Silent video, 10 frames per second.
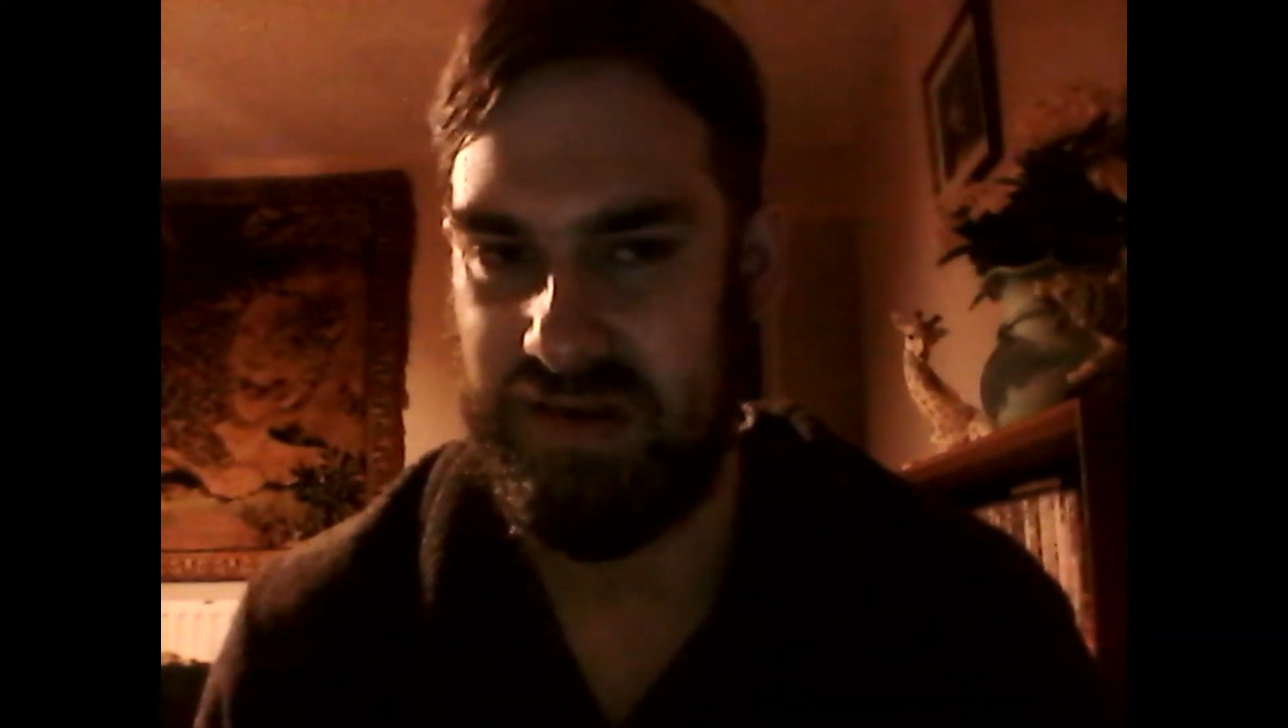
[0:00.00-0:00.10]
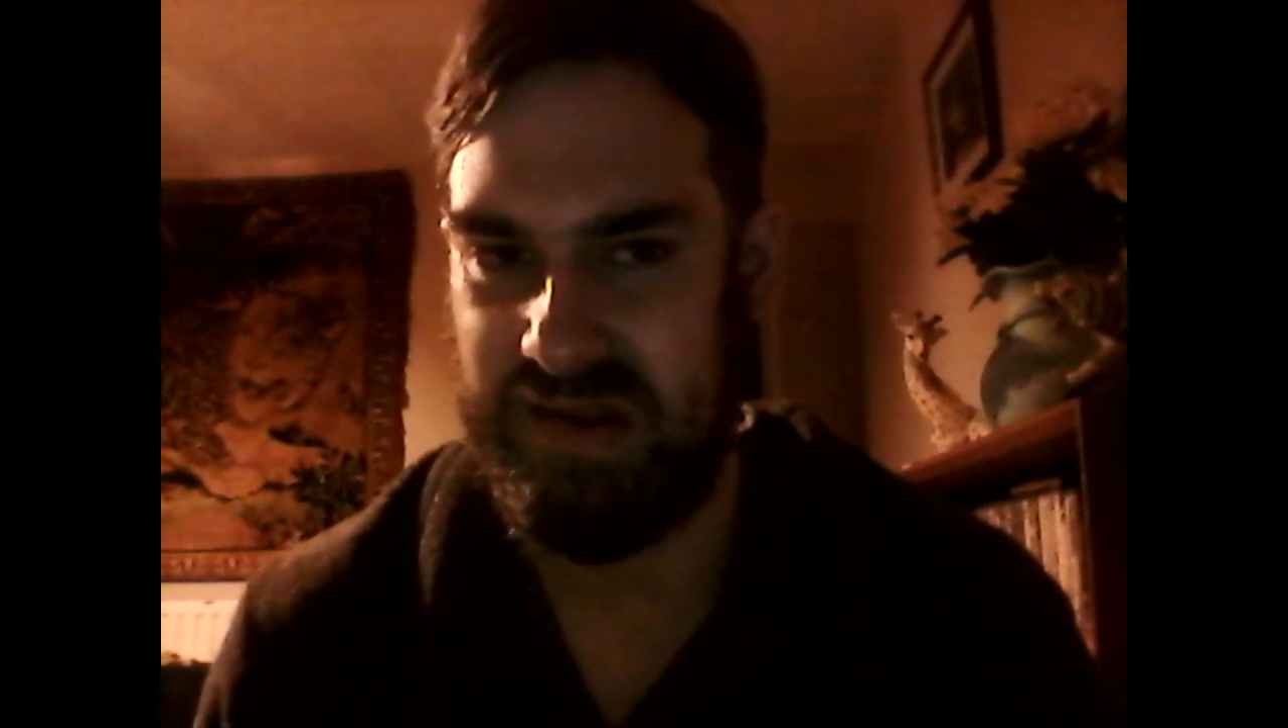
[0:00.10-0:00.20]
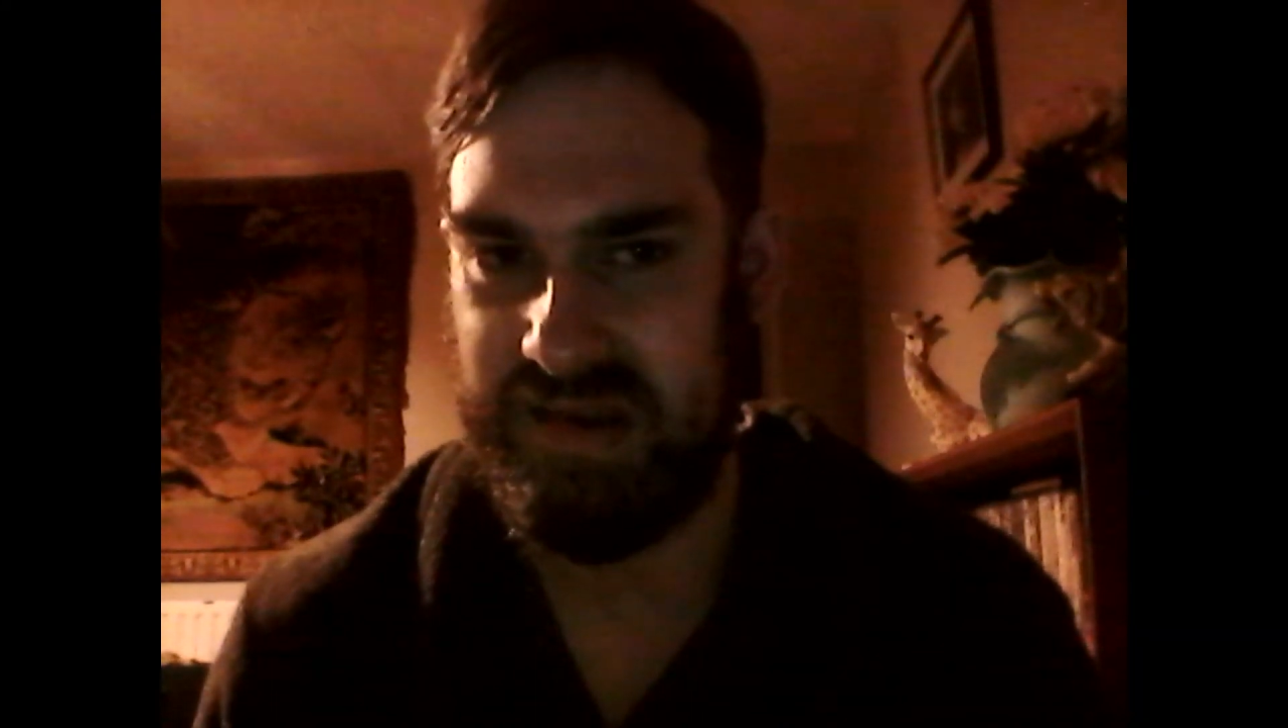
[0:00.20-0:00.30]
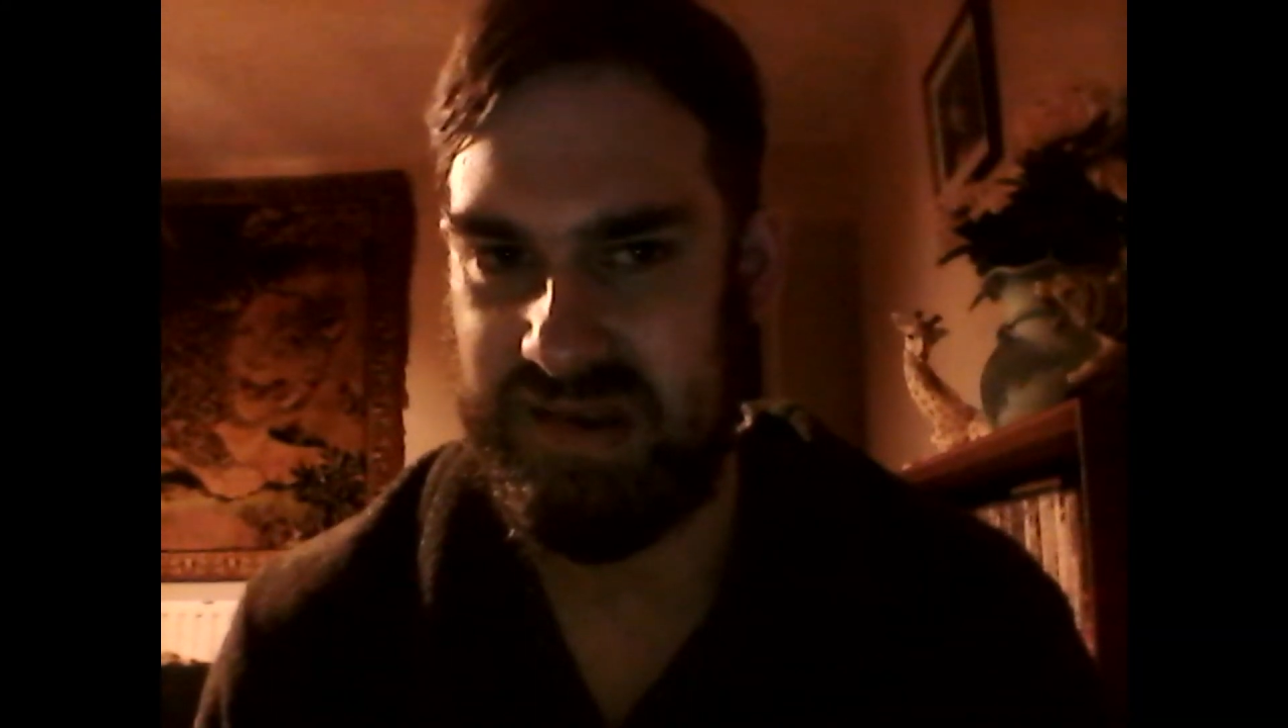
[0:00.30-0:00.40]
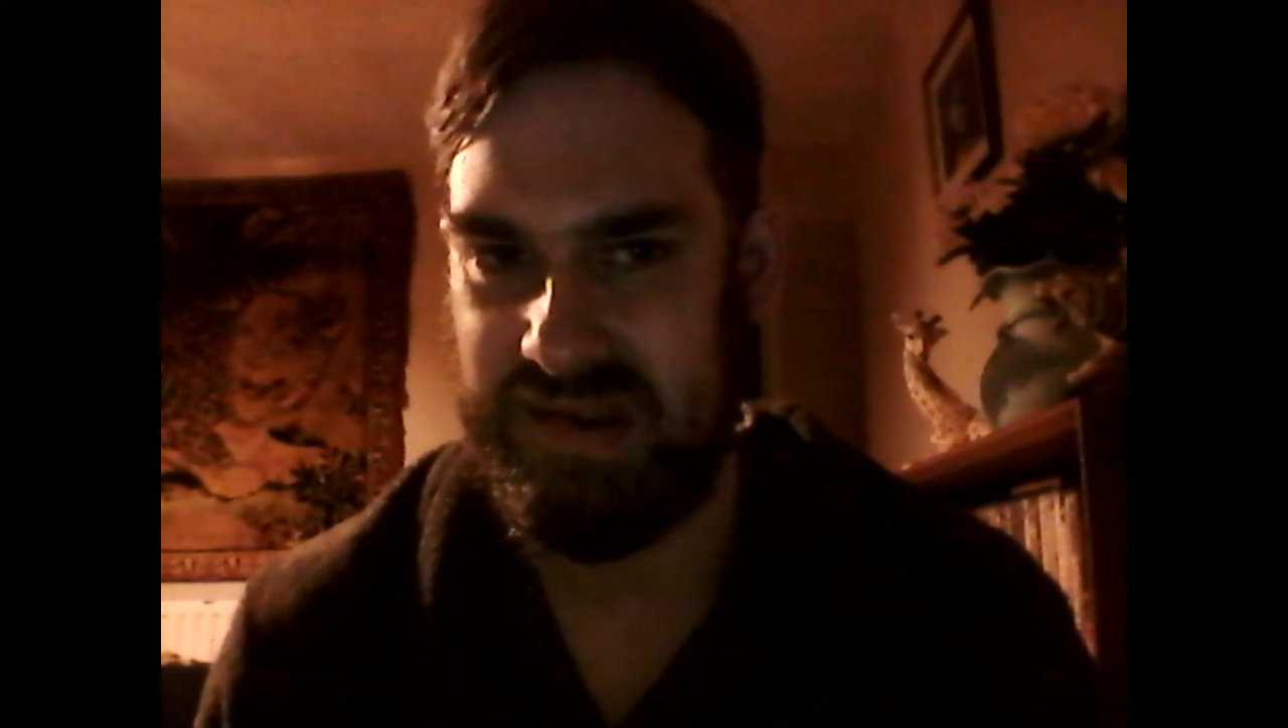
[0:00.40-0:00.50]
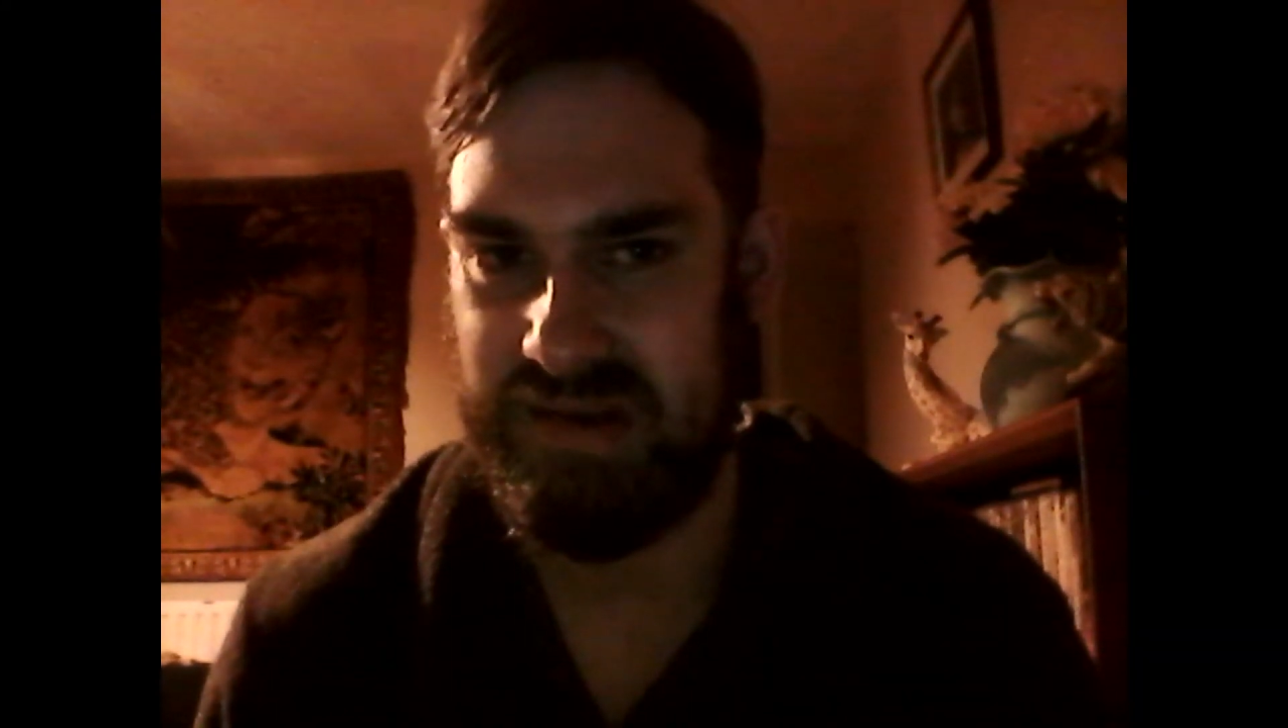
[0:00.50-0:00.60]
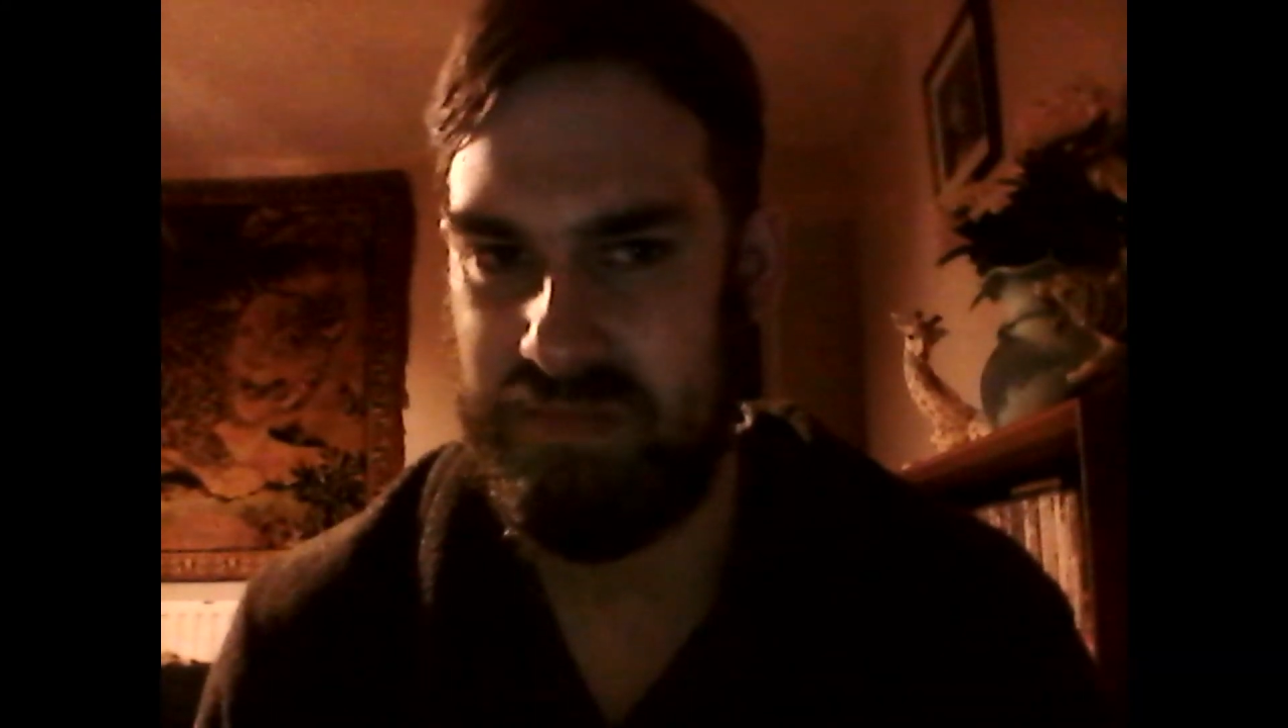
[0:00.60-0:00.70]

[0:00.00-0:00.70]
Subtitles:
this